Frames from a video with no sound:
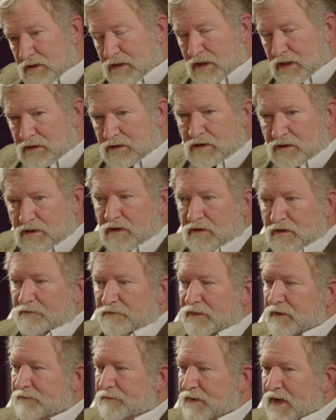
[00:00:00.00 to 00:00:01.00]
And
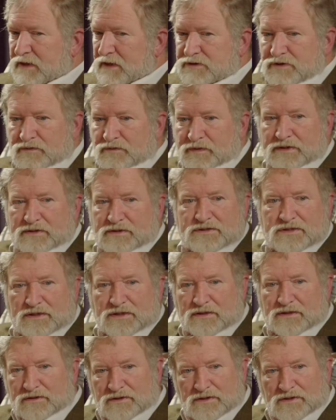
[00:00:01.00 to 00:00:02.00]
the pastor went and
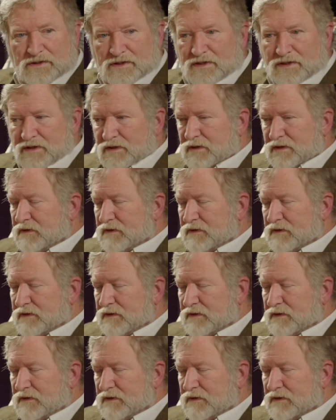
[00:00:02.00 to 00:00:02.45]
said, "Look,